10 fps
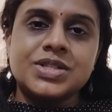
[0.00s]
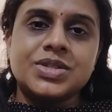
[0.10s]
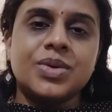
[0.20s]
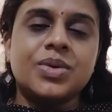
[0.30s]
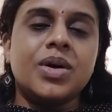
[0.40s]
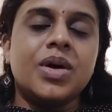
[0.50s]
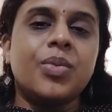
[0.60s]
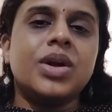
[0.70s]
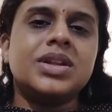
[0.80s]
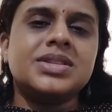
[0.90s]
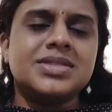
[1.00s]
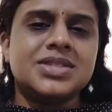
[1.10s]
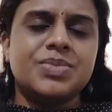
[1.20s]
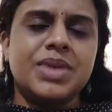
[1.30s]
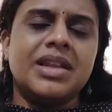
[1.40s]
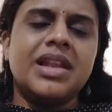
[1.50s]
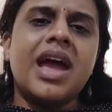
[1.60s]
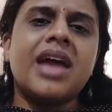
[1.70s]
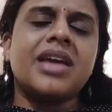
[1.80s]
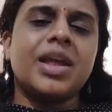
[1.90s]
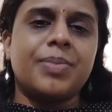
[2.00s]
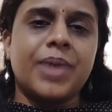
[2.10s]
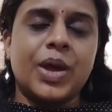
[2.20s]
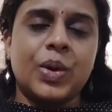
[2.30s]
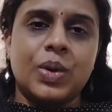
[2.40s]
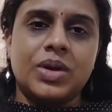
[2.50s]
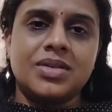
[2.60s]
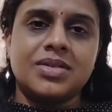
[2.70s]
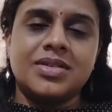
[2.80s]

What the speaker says: So what does this mean, langue and parole?